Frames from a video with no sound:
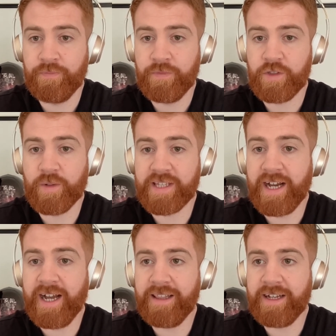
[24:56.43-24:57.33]
So it's
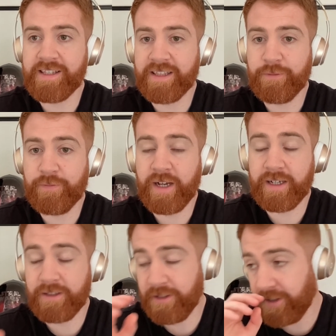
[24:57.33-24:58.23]
highlighting the
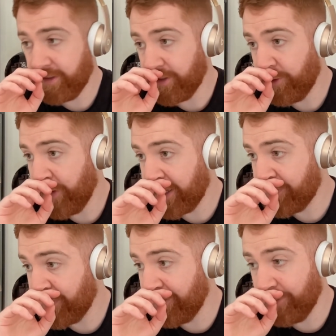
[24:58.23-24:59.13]
fact that the UX
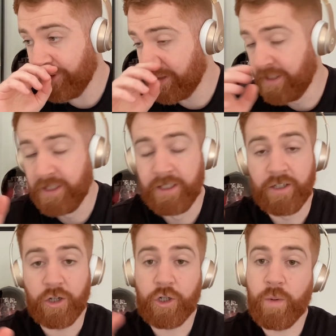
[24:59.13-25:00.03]
people
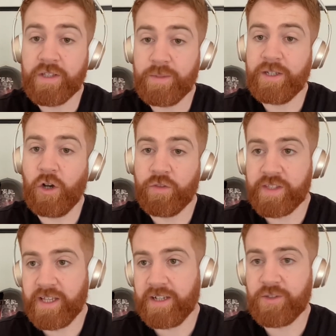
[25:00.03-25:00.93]
are going
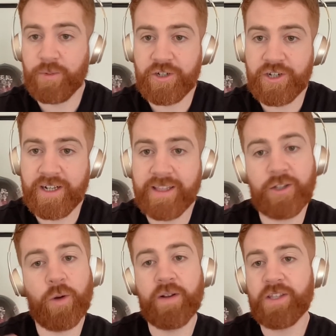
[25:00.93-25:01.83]
context switching. They're
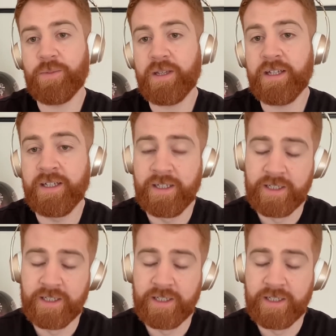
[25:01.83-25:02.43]
going to be,